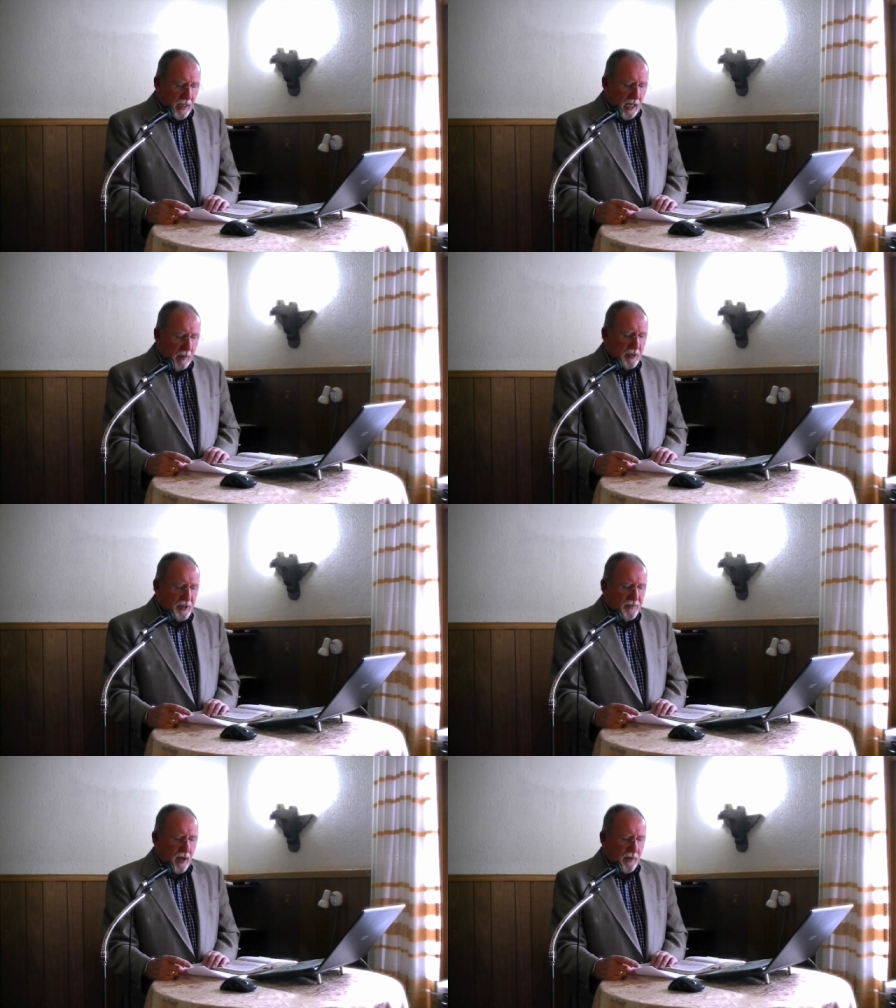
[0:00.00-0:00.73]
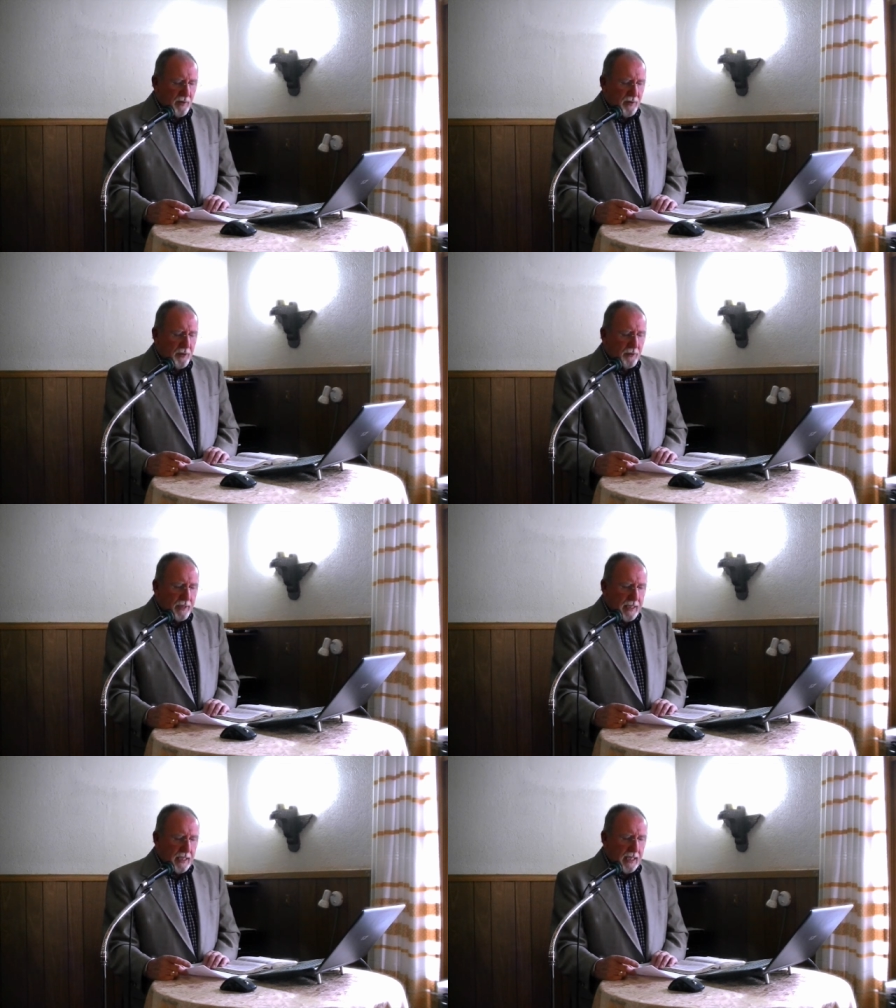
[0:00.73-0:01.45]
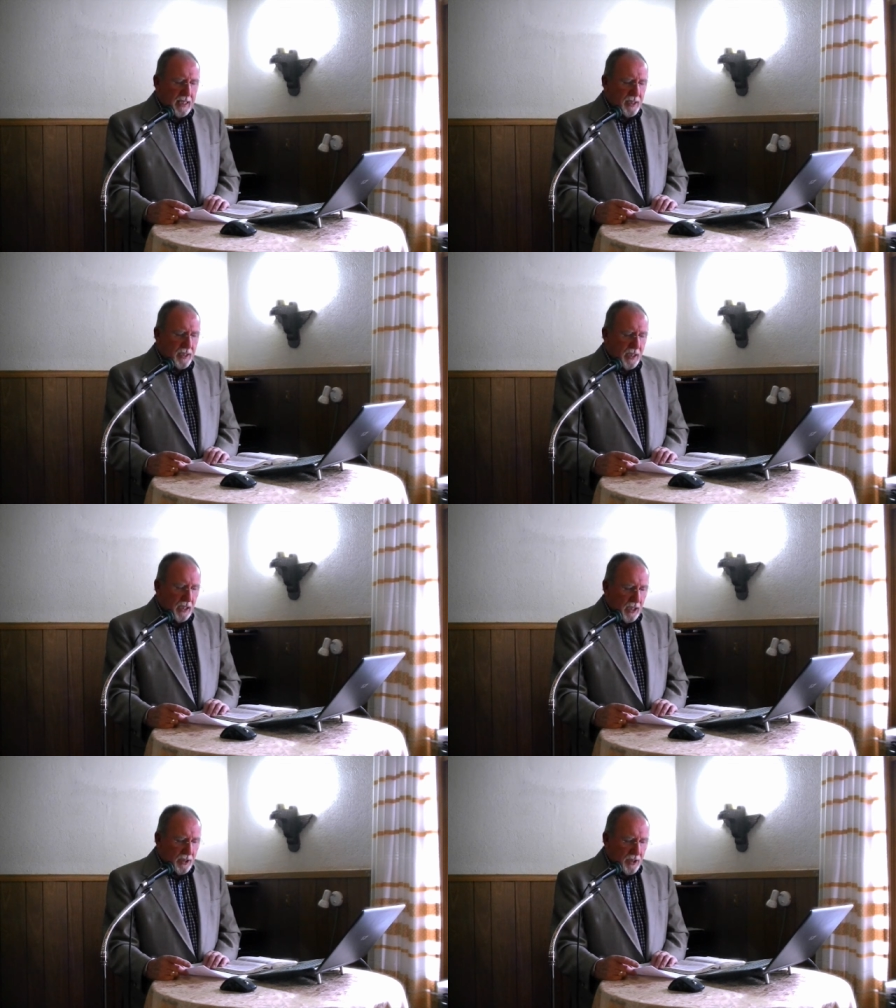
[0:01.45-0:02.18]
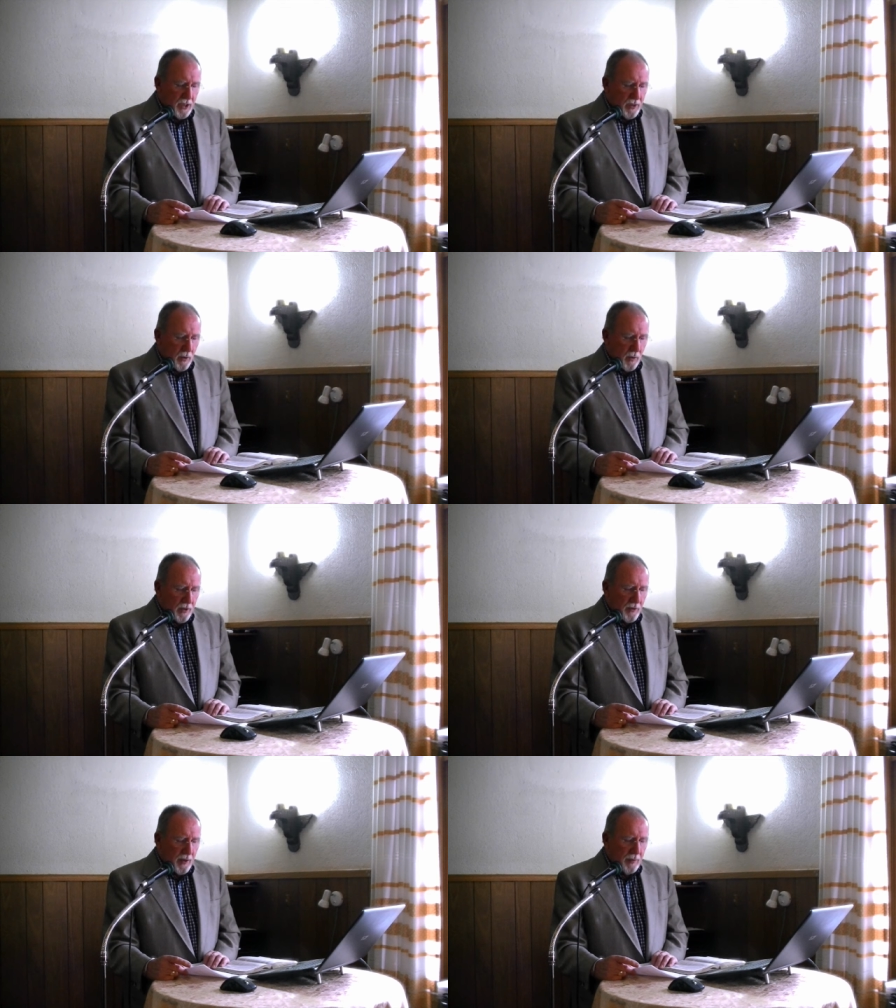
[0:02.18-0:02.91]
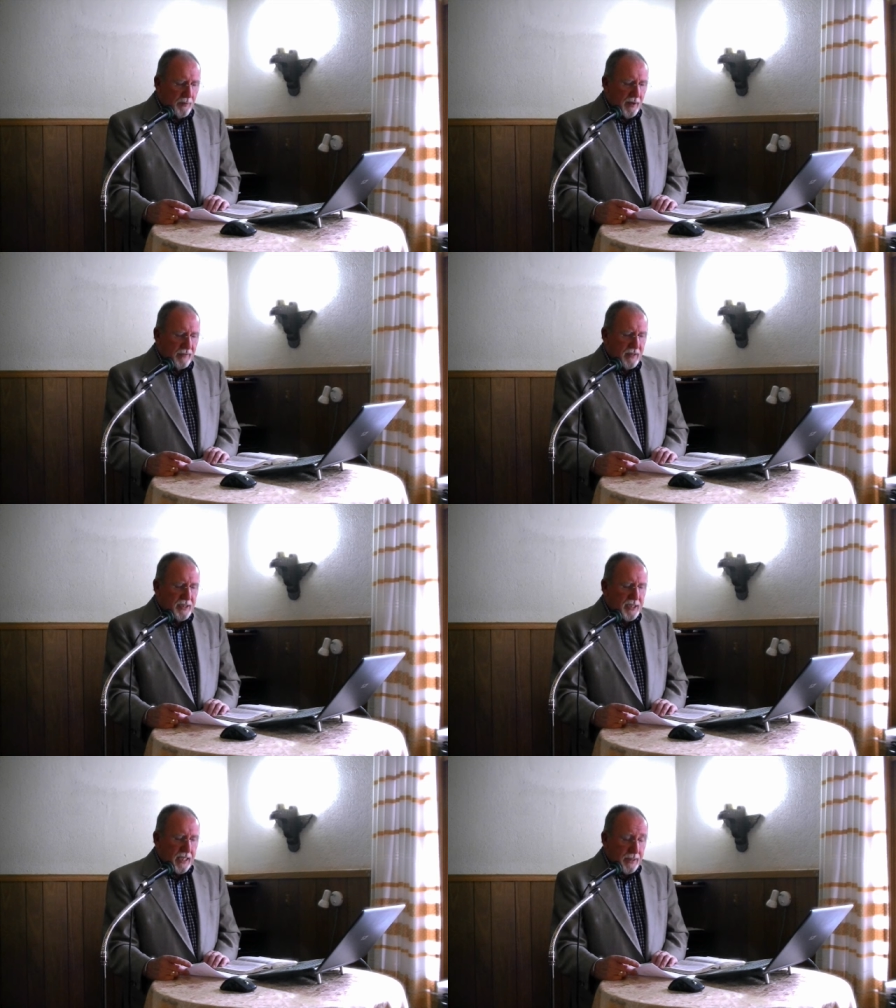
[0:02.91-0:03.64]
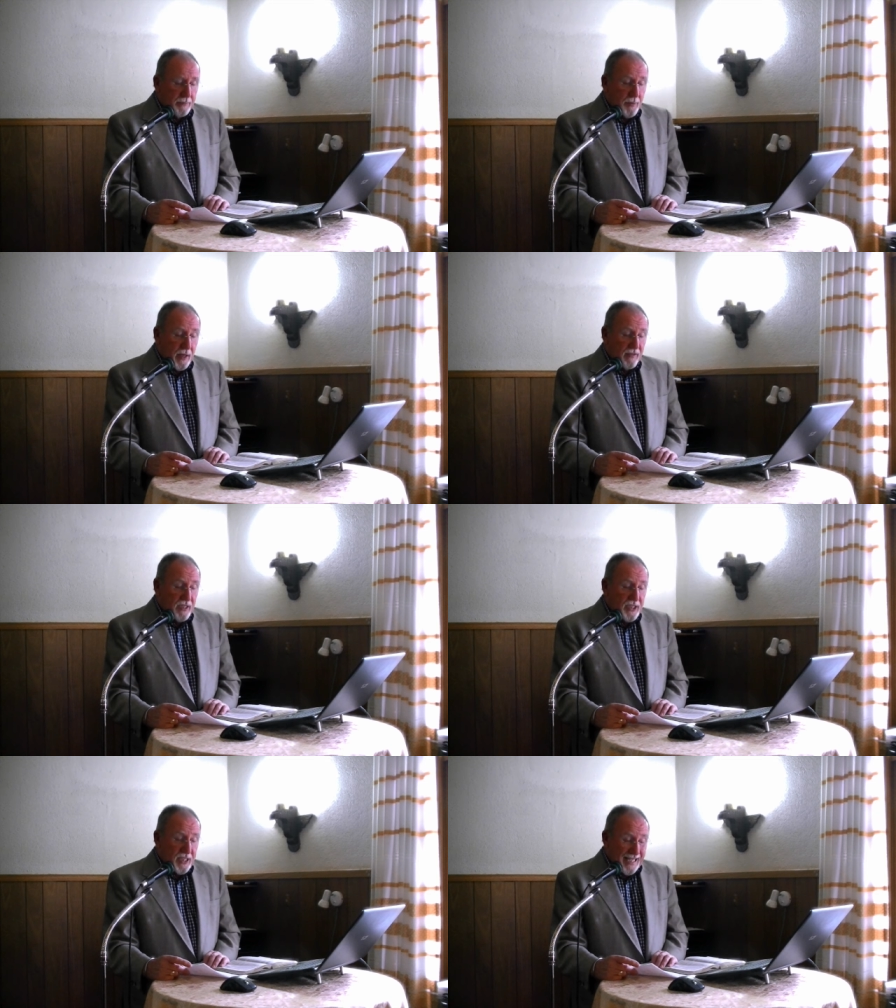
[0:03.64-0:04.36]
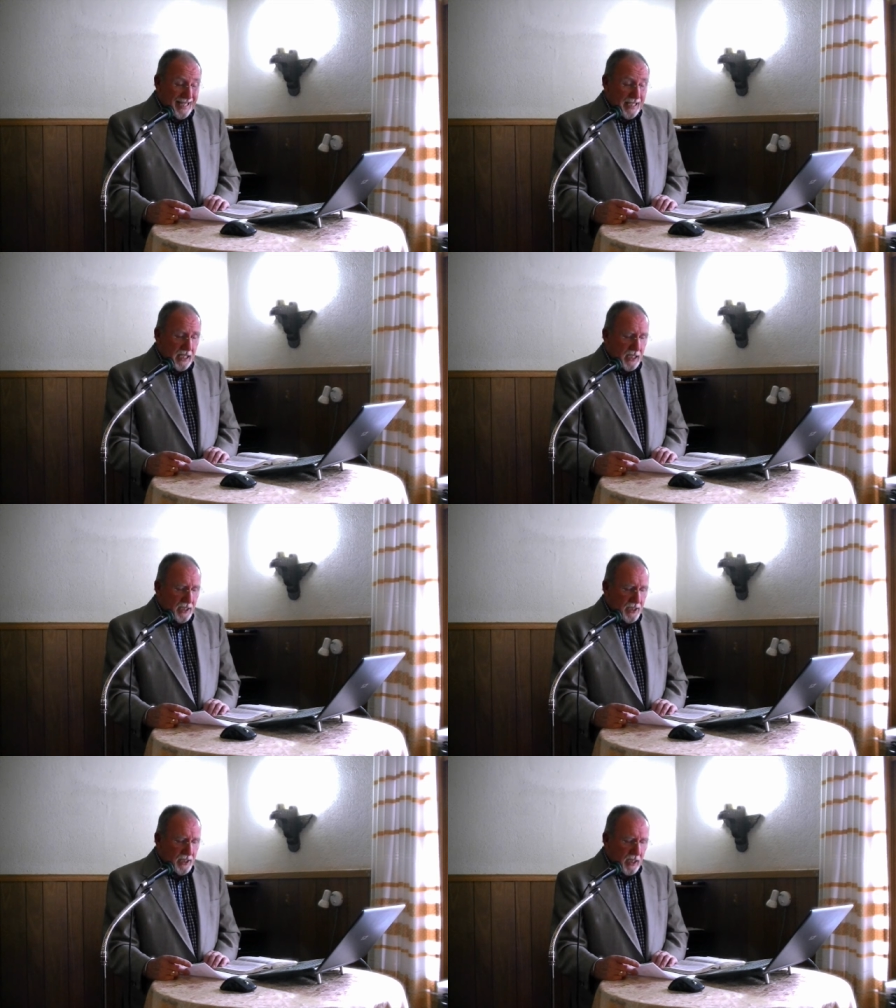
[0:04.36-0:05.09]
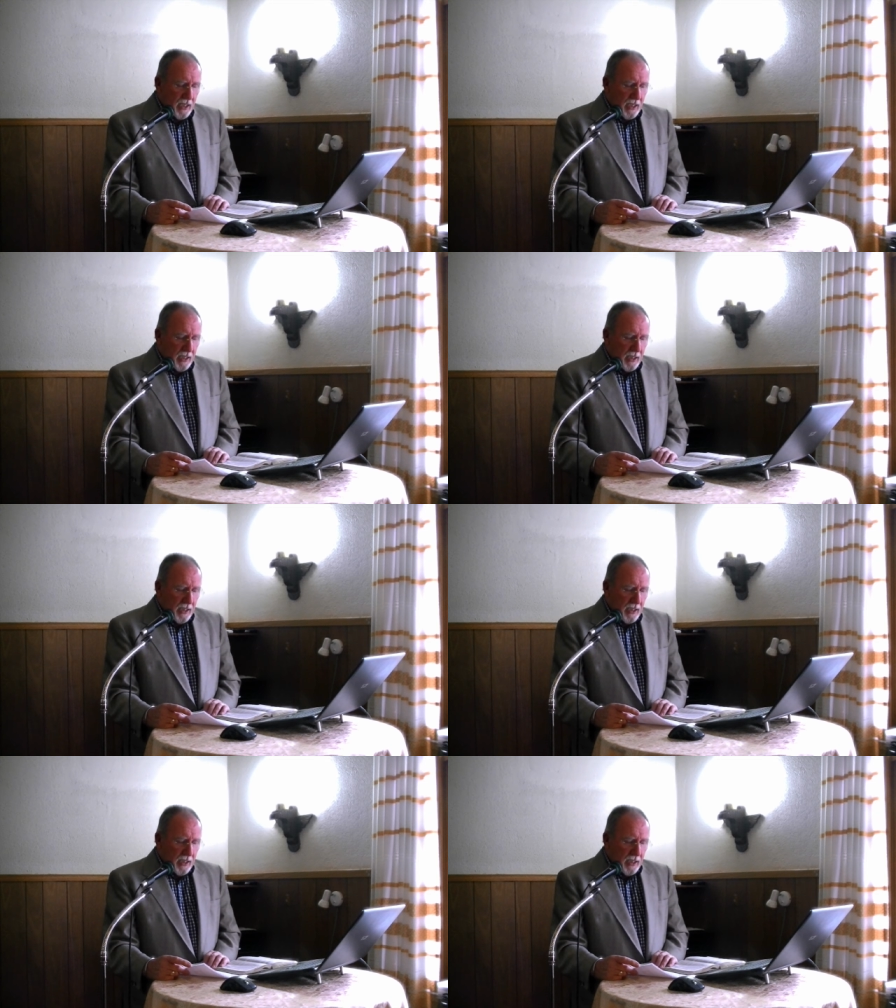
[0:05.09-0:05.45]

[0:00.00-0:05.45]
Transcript: Help us, Father, to realize just what a great privilege privilege it is